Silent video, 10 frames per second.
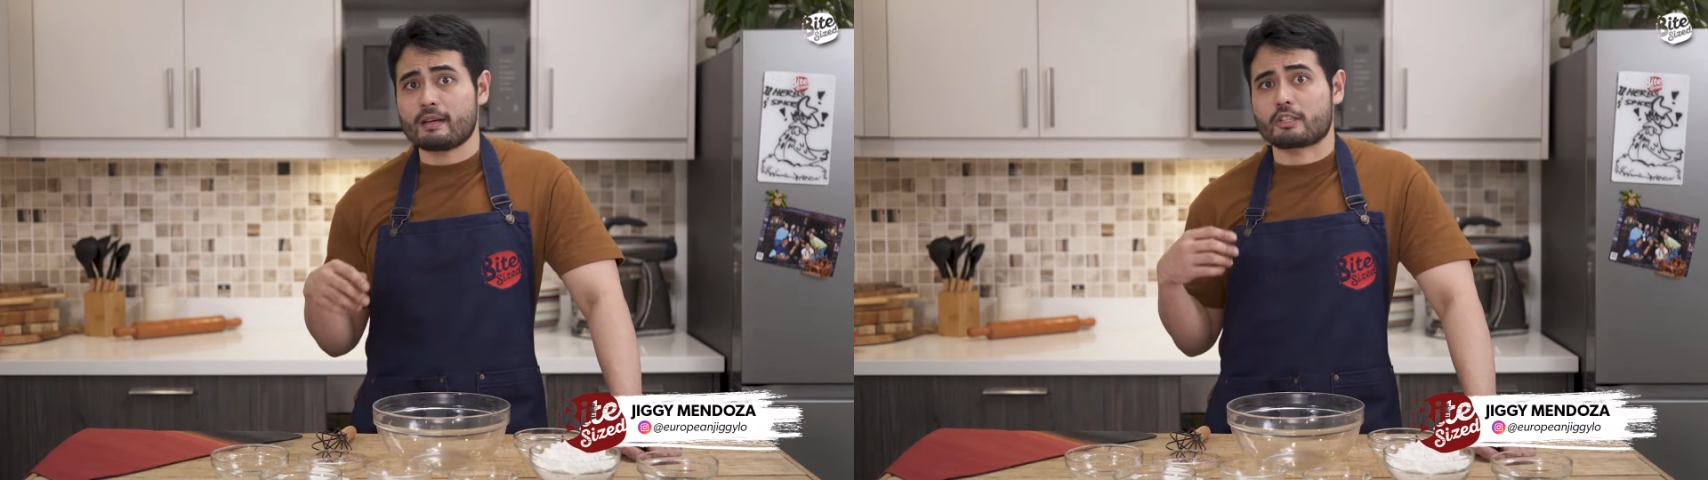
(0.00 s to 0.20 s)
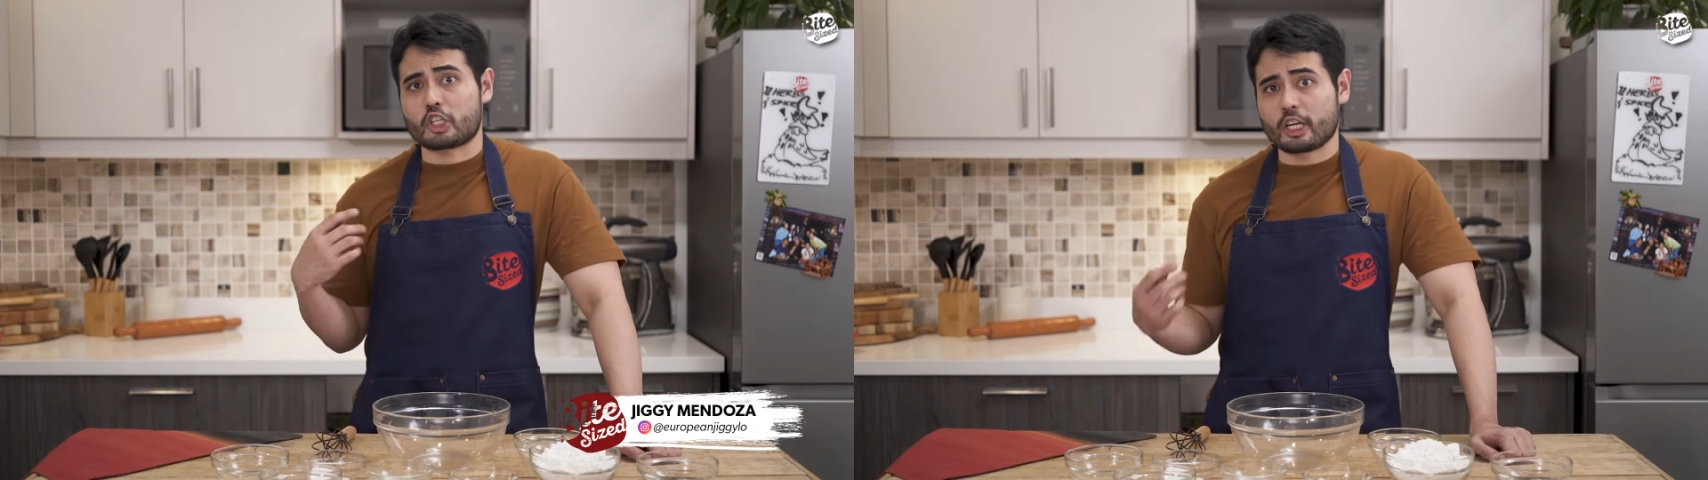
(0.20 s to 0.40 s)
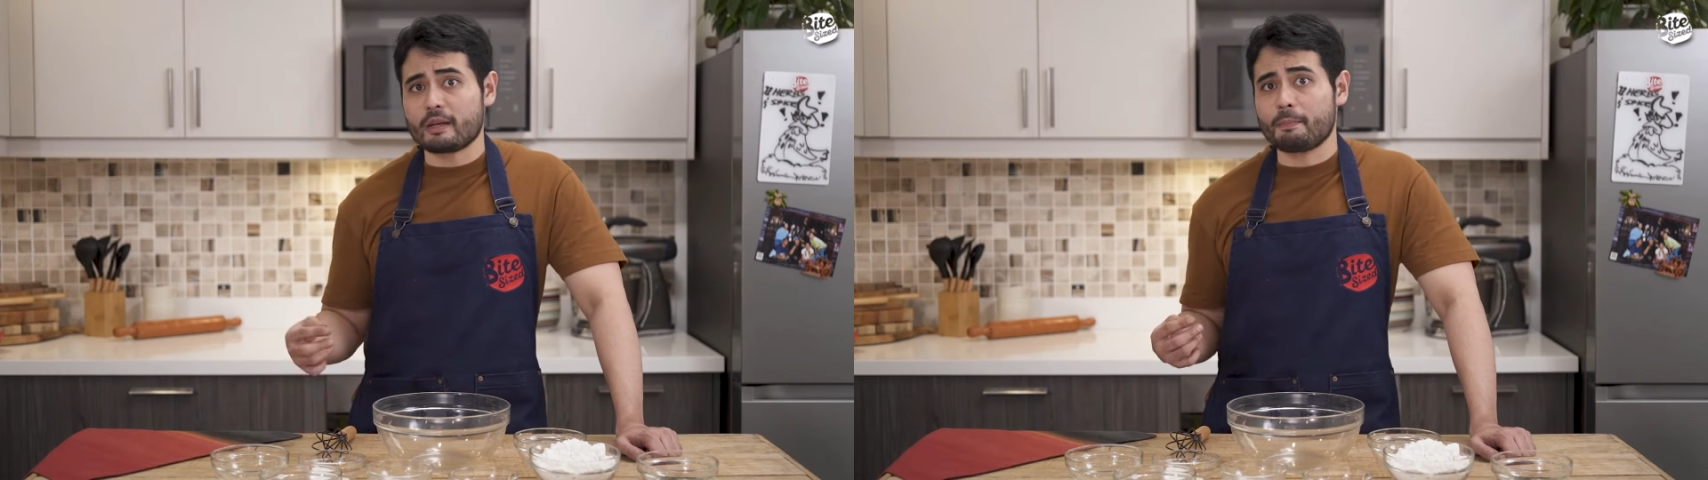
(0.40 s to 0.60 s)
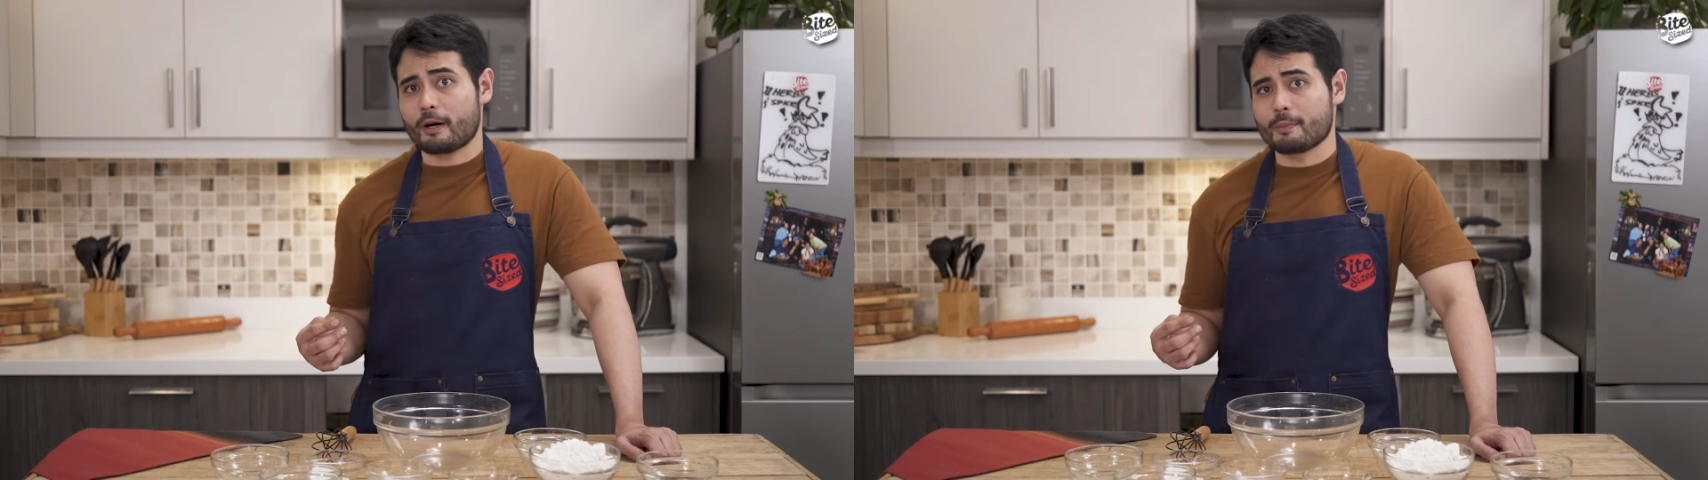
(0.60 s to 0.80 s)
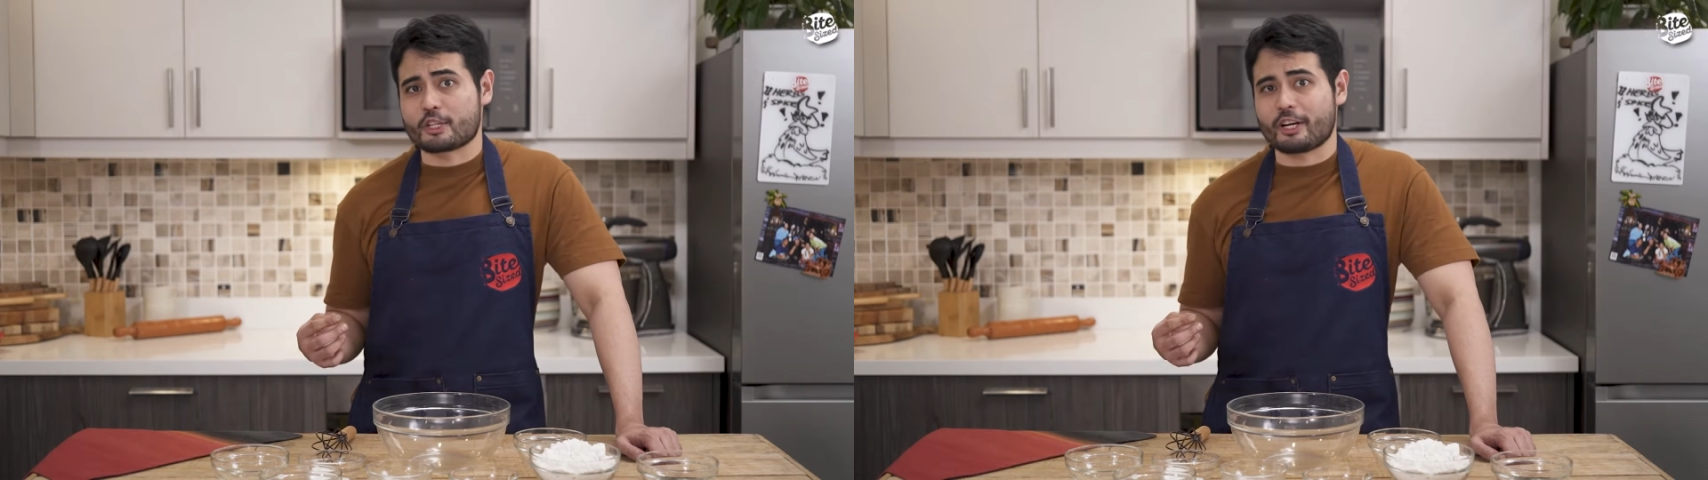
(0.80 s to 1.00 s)
a chicken
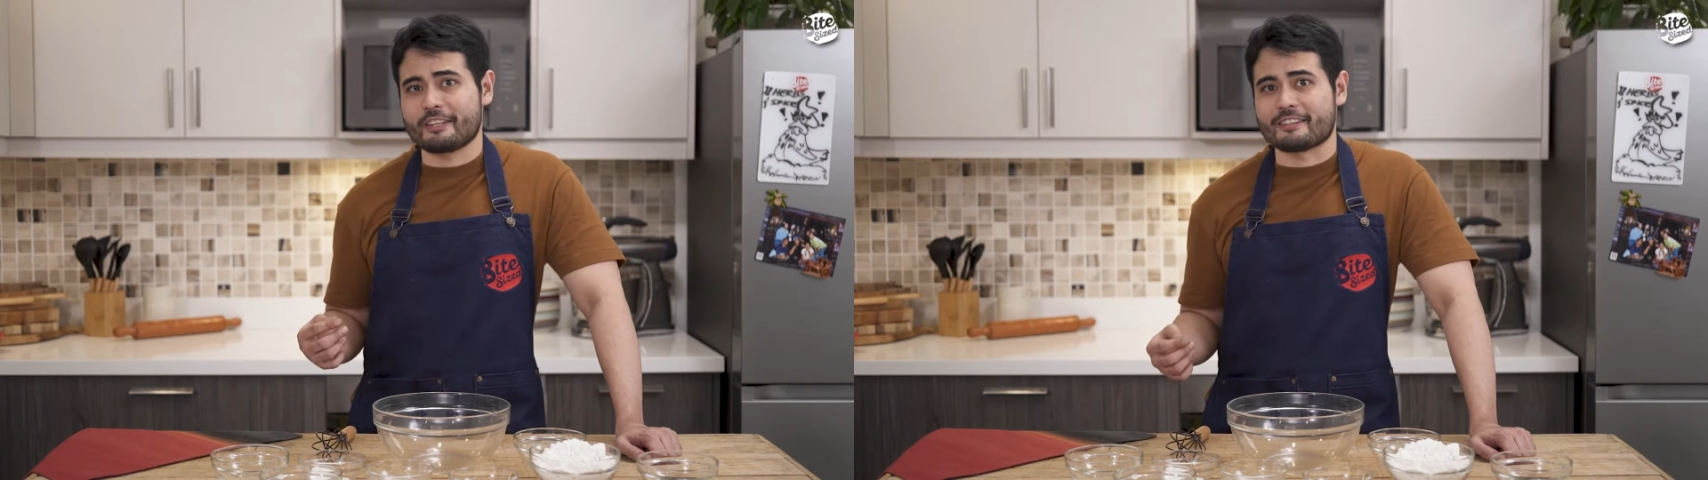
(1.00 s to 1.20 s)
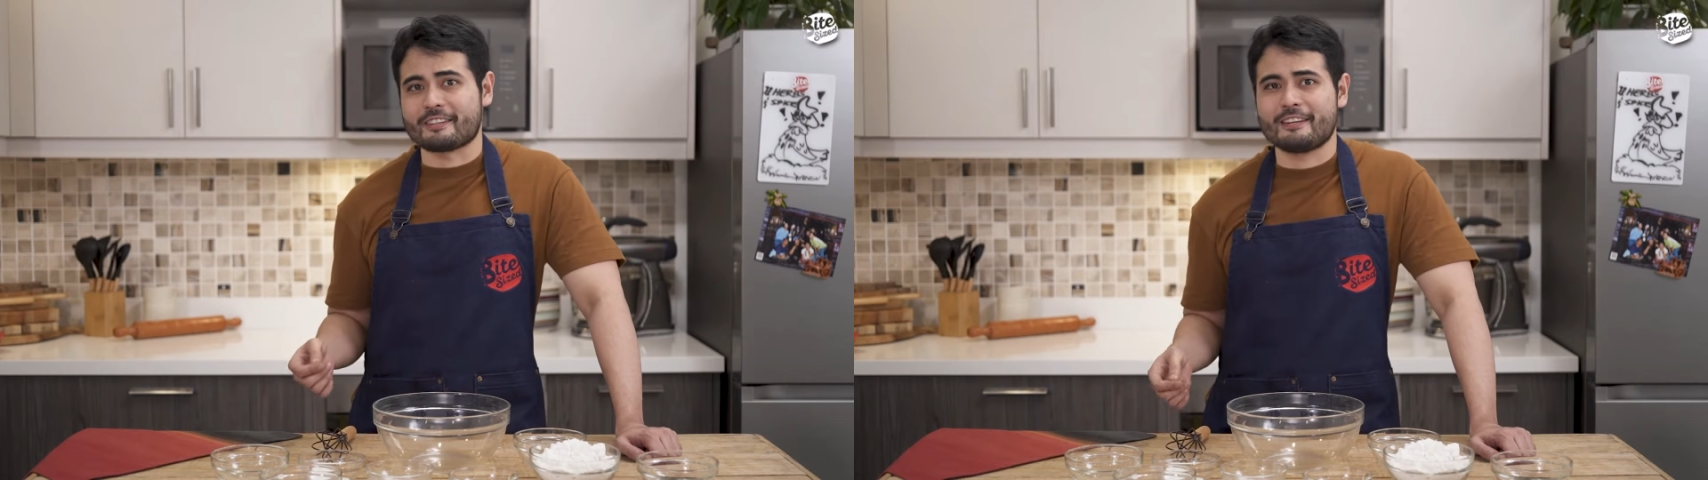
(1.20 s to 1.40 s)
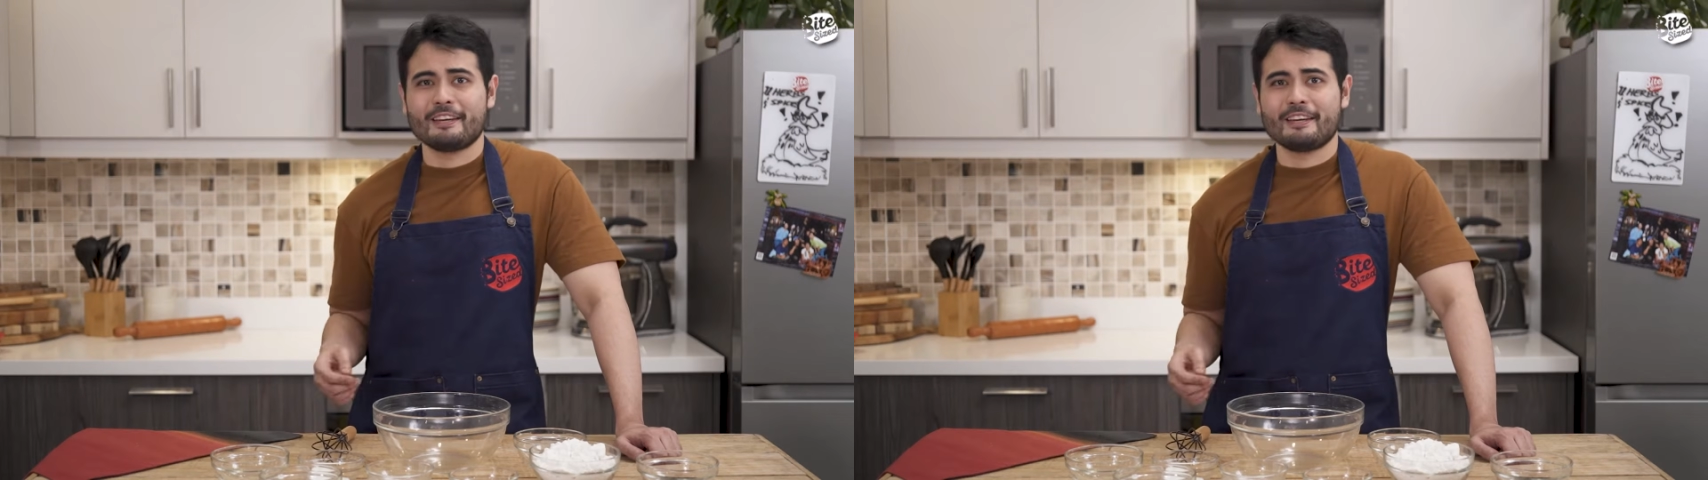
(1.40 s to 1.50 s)
parmigiano.